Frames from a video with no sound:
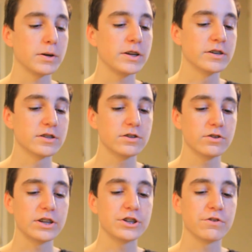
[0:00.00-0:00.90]
but here's a
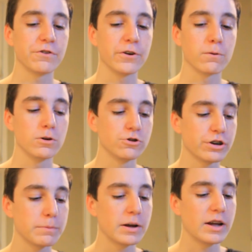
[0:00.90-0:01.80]
donation for your road
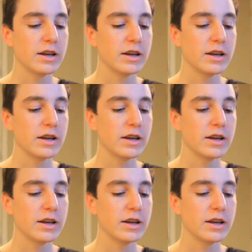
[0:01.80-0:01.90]
trip.